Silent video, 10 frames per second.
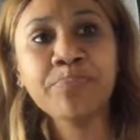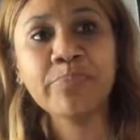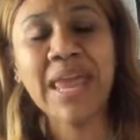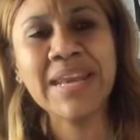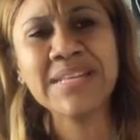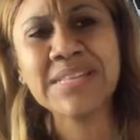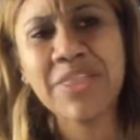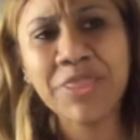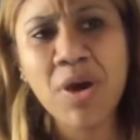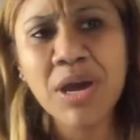And as I
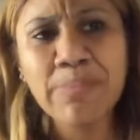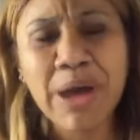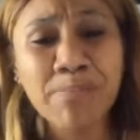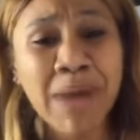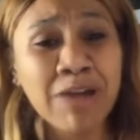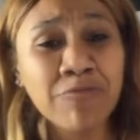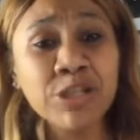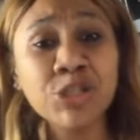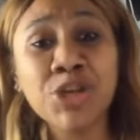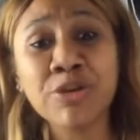thought about my
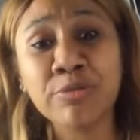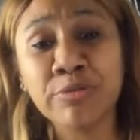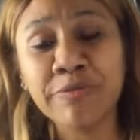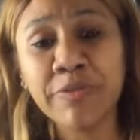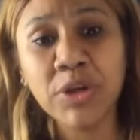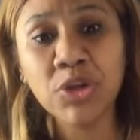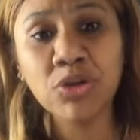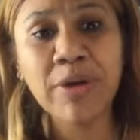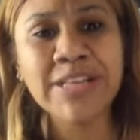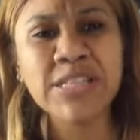reserve, you
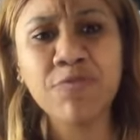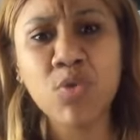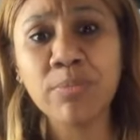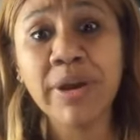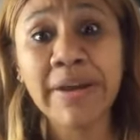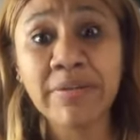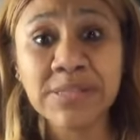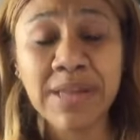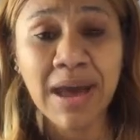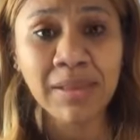know, as a former
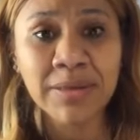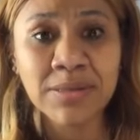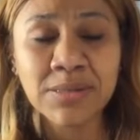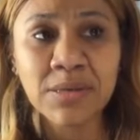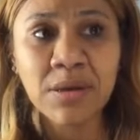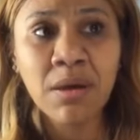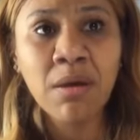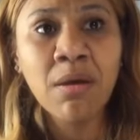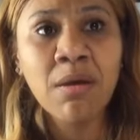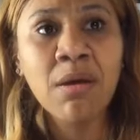hairstylist,
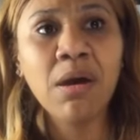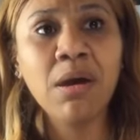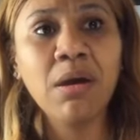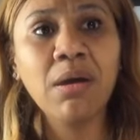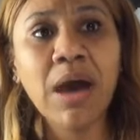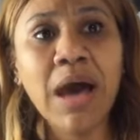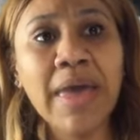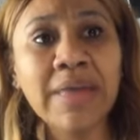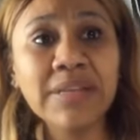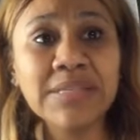
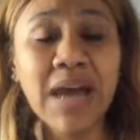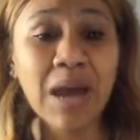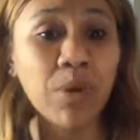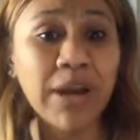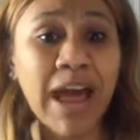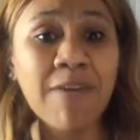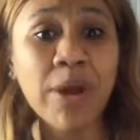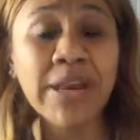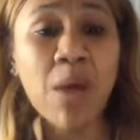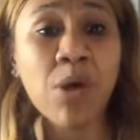at the time
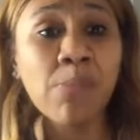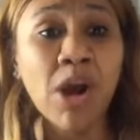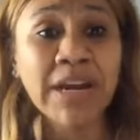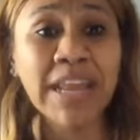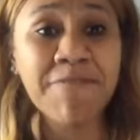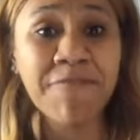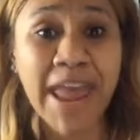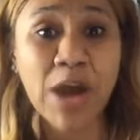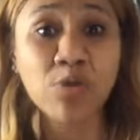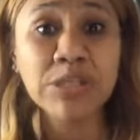when network marketing
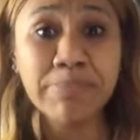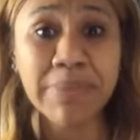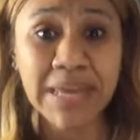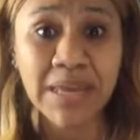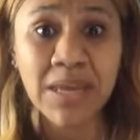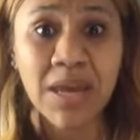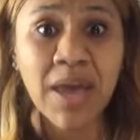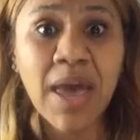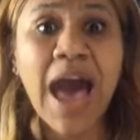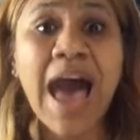found me,
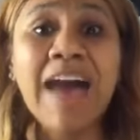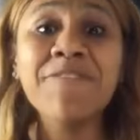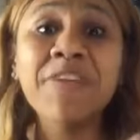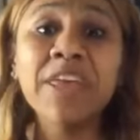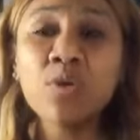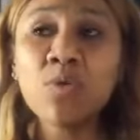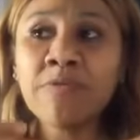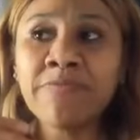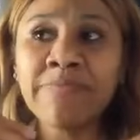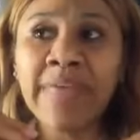I
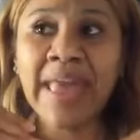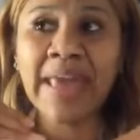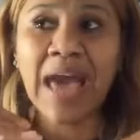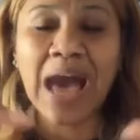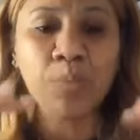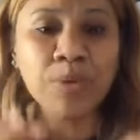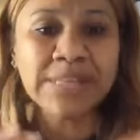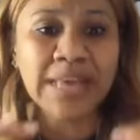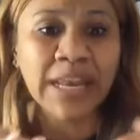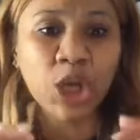feel that I was
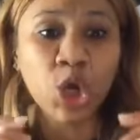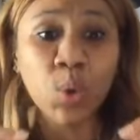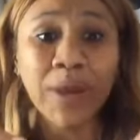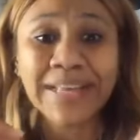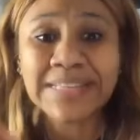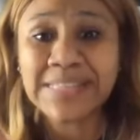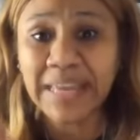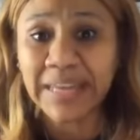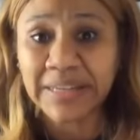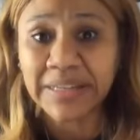in
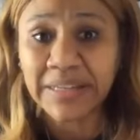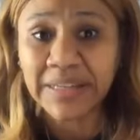quicksand.